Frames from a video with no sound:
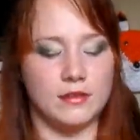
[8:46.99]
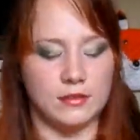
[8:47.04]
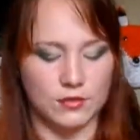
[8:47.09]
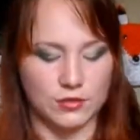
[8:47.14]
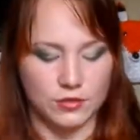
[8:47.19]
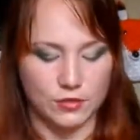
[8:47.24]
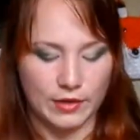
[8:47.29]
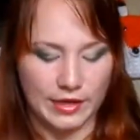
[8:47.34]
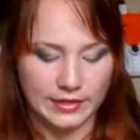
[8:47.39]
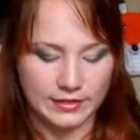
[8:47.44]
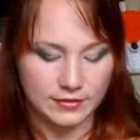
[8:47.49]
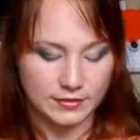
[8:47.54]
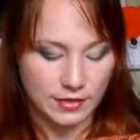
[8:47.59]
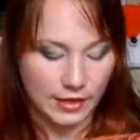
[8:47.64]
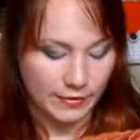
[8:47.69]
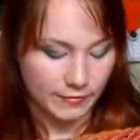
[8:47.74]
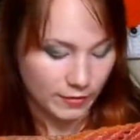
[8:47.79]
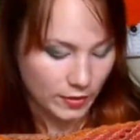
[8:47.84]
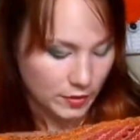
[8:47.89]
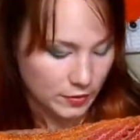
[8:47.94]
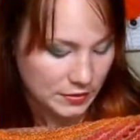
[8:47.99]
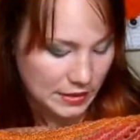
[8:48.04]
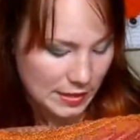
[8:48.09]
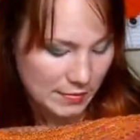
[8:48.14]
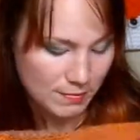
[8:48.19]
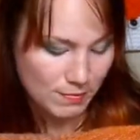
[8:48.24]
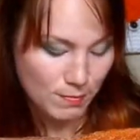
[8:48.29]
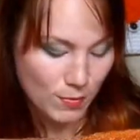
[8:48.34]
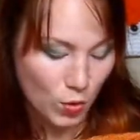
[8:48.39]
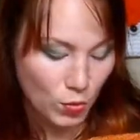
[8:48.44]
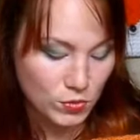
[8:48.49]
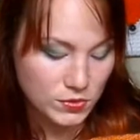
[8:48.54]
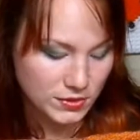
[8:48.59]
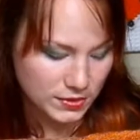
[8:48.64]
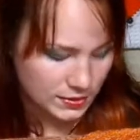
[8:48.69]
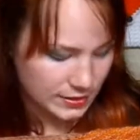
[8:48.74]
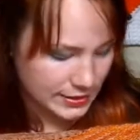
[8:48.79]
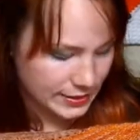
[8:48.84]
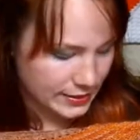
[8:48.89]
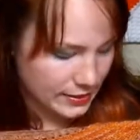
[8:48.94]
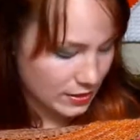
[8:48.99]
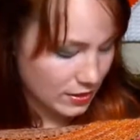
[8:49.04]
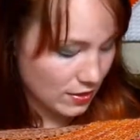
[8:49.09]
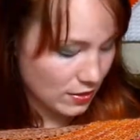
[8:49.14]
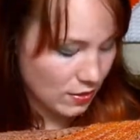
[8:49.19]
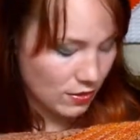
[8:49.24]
so I followed that mostly